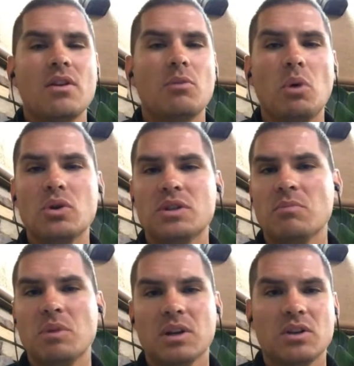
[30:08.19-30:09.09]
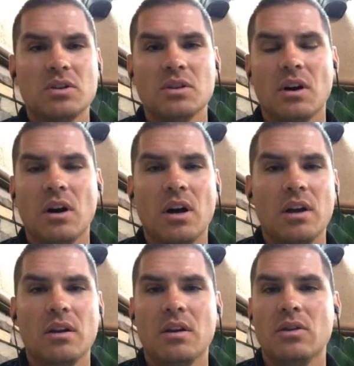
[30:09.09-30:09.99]
that are posting pictures
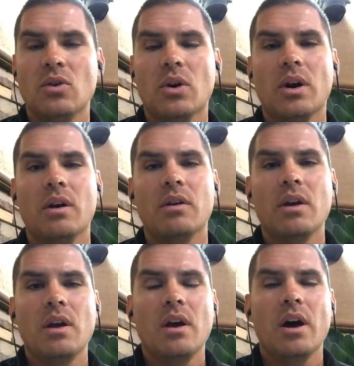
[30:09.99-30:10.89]
on your